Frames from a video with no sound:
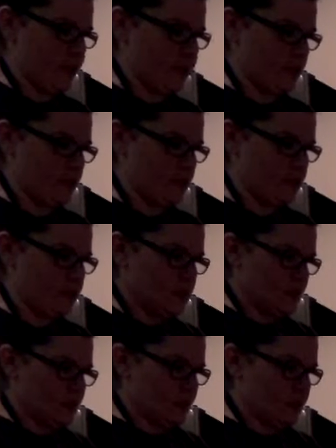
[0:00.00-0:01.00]
So
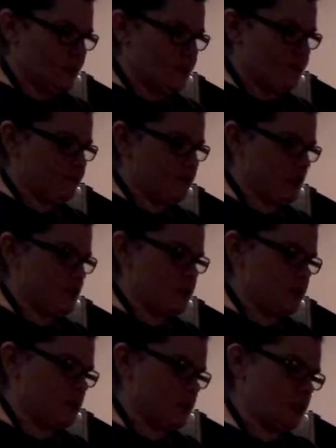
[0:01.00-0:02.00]
I'm
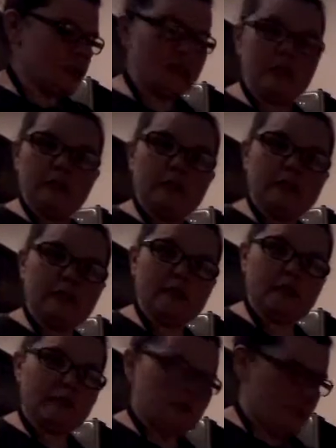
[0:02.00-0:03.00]
just going to continue to let this